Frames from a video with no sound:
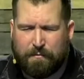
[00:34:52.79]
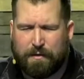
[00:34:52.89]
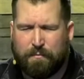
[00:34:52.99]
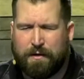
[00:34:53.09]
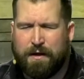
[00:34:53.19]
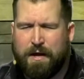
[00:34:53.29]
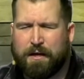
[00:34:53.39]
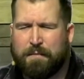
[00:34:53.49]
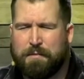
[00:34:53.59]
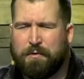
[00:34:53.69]
we would
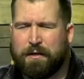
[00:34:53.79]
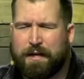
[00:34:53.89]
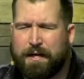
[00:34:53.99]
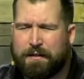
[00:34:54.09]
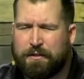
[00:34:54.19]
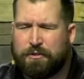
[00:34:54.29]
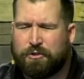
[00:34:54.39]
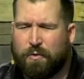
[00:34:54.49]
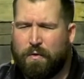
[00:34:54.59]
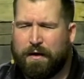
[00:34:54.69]
communicate the
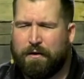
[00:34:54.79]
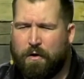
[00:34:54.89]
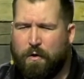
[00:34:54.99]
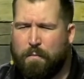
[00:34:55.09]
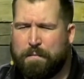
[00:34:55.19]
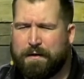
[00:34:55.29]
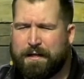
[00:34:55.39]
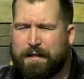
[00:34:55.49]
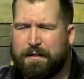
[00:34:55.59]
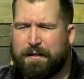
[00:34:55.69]
joy and hope and
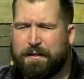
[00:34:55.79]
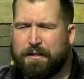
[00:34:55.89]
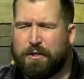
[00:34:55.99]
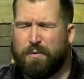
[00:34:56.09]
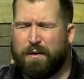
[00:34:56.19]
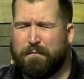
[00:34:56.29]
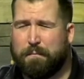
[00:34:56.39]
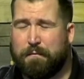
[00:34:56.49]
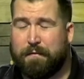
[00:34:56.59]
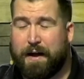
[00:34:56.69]
healing that you have
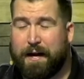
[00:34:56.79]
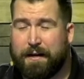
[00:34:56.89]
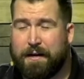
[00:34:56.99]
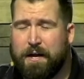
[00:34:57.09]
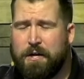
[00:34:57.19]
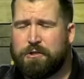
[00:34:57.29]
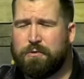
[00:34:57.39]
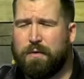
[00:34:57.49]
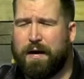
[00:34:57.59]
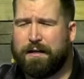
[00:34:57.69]
provided
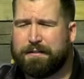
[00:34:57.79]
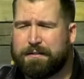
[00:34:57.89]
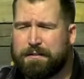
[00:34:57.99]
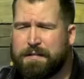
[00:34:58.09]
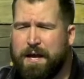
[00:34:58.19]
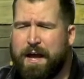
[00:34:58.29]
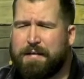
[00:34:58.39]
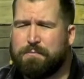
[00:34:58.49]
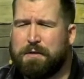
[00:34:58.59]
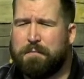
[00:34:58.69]
to us as,
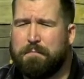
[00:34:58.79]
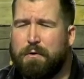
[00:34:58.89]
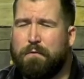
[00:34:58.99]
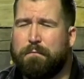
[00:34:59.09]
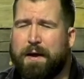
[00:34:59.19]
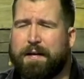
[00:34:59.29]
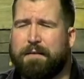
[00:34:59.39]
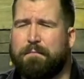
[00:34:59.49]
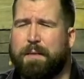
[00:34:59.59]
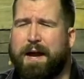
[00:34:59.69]
as we are moved by
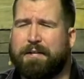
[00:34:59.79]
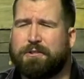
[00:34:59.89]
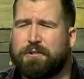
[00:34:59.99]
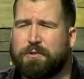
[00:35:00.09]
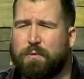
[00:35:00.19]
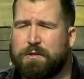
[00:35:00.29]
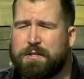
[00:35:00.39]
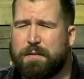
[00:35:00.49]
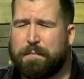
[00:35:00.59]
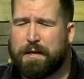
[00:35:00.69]
compassion towards
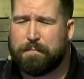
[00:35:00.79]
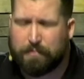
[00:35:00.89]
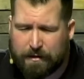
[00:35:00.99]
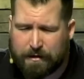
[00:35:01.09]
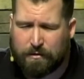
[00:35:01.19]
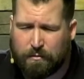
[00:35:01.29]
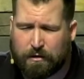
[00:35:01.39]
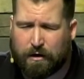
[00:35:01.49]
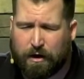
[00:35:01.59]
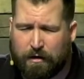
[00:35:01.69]
the people that you are
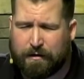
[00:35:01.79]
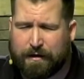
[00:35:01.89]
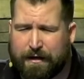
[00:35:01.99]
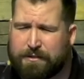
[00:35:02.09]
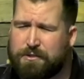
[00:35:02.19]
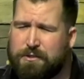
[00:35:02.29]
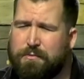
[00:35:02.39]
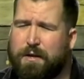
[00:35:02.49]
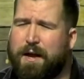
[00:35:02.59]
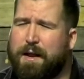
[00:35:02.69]
calling us to.
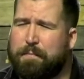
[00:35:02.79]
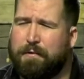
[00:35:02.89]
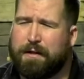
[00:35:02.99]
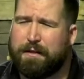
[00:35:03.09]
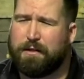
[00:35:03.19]
God, I pray that